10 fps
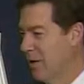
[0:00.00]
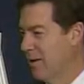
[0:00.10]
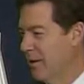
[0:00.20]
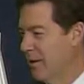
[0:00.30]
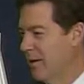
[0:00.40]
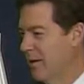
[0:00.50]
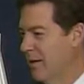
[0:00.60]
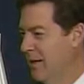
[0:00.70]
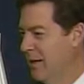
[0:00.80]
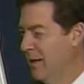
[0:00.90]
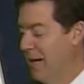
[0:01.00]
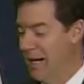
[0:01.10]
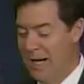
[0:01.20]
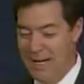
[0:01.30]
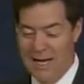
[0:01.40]
here.
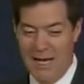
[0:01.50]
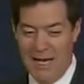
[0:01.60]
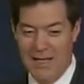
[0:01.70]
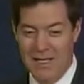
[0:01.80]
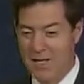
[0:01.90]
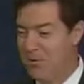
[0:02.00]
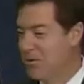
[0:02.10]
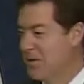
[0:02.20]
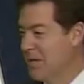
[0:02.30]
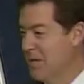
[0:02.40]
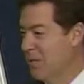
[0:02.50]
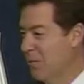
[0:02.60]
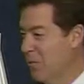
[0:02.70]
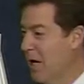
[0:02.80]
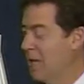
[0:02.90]
And the
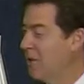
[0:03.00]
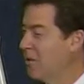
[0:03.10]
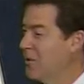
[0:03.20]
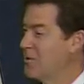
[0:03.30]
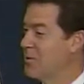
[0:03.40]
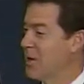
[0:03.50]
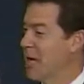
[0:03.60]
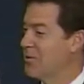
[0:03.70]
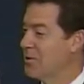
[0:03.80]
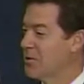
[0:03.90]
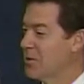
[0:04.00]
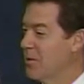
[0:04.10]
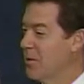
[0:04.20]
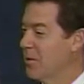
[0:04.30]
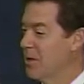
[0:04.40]
interesting way that this is actually
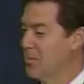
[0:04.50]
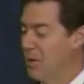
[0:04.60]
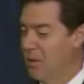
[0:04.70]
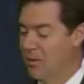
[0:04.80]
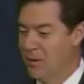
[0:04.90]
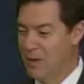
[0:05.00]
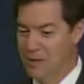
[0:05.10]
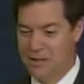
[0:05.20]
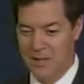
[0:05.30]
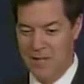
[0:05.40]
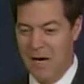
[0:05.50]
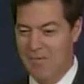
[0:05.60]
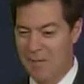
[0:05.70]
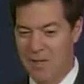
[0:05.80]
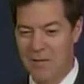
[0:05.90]
scored in the bill is the
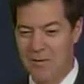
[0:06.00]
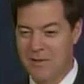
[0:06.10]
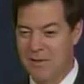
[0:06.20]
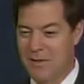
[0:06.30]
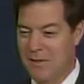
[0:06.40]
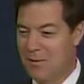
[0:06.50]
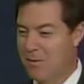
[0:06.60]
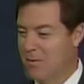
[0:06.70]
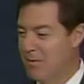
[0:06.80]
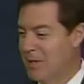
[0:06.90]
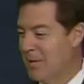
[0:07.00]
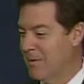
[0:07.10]
government uses the old